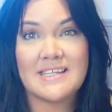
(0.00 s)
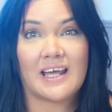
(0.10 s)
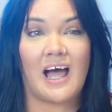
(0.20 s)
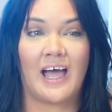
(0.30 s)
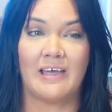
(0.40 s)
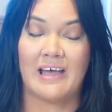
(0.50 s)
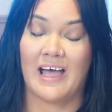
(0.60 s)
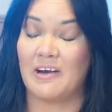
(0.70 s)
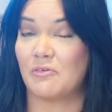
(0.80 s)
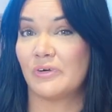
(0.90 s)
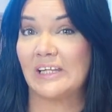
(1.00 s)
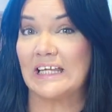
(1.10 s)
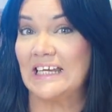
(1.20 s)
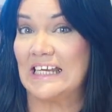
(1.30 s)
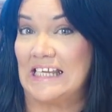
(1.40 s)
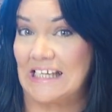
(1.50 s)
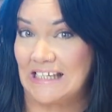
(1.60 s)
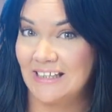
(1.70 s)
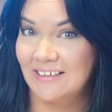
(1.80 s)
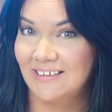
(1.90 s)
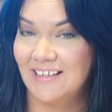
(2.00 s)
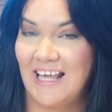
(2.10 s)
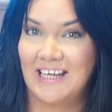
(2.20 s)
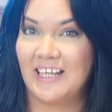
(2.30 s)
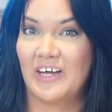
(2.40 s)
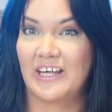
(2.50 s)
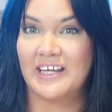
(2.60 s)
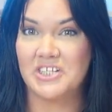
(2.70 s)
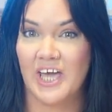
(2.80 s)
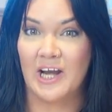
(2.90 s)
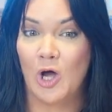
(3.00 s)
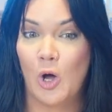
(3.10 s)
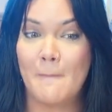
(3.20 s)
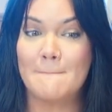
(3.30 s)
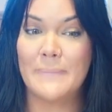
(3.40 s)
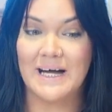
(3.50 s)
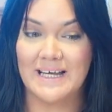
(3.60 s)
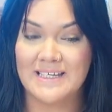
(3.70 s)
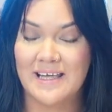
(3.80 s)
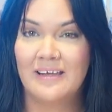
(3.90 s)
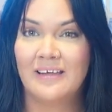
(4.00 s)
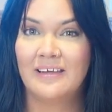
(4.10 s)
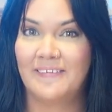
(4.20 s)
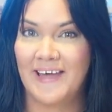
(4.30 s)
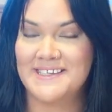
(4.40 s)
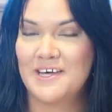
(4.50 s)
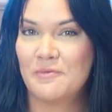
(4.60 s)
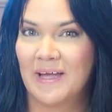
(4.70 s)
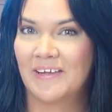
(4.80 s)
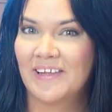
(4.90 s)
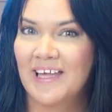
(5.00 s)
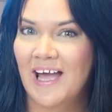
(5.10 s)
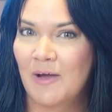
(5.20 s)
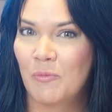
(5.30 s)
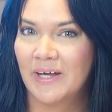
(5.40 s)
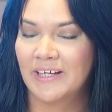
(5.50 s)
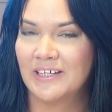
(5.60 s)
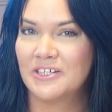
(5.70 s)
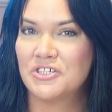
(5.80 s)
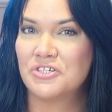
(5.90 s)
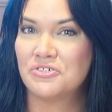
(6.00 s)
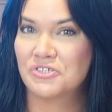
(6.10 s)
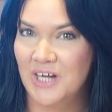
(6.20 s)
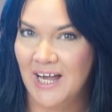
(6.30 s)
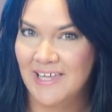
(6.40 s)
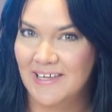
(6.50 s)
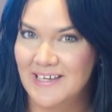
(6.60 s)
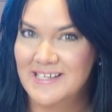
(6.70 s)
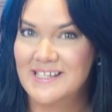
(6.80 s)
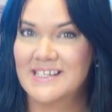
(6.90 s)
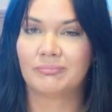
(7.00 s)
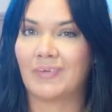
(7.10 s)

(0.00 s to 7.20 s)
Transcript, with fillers: Like I, I don't really need any luggage at all, but that's how badly I wanted to try this.